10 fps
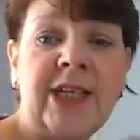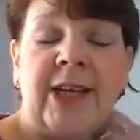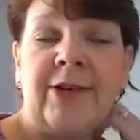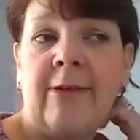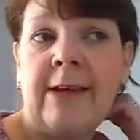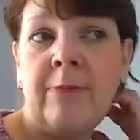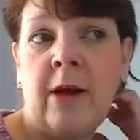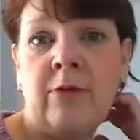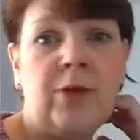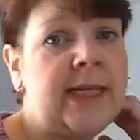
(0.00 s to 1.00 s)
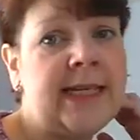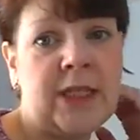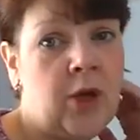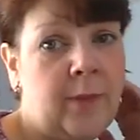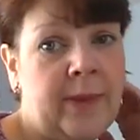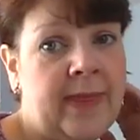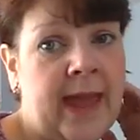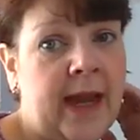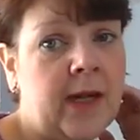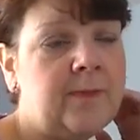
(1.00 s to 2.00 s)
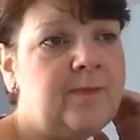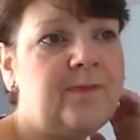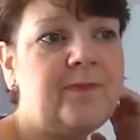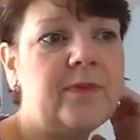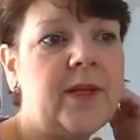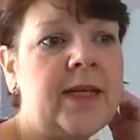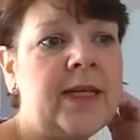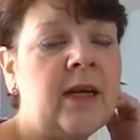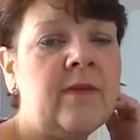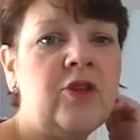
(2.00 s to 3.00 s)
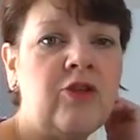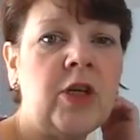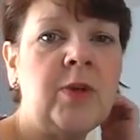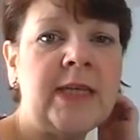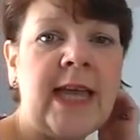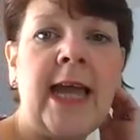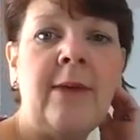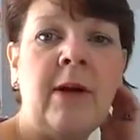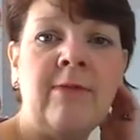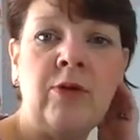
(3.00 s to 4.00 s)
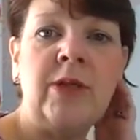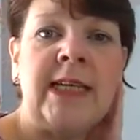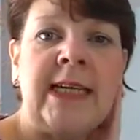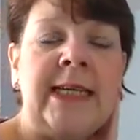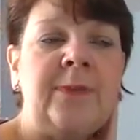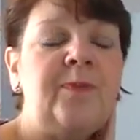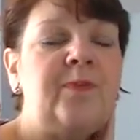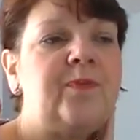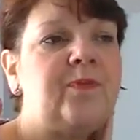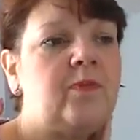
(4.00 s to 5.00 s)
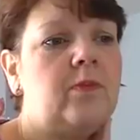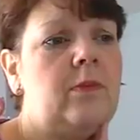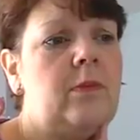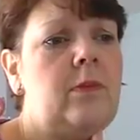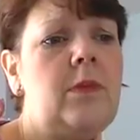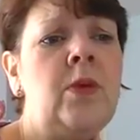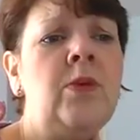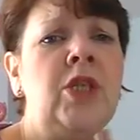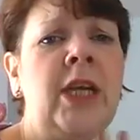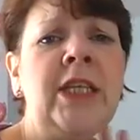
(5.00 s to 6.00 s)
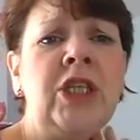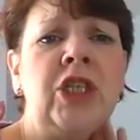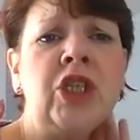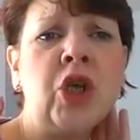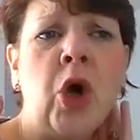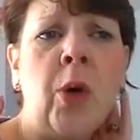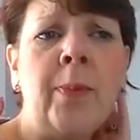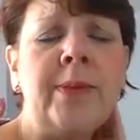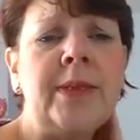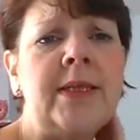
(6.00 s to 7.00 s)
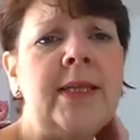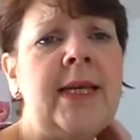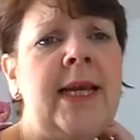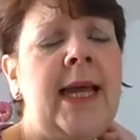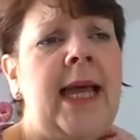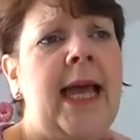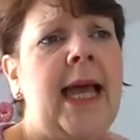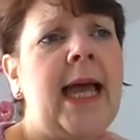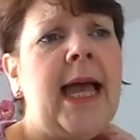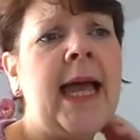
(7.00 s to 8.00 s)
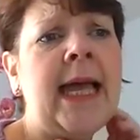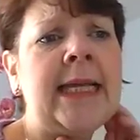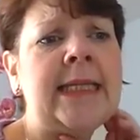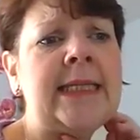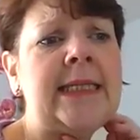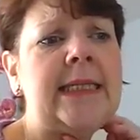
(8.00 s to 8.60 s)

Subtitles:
January, my routine has not been there. And I've struggled to get my routine with changing the jobs and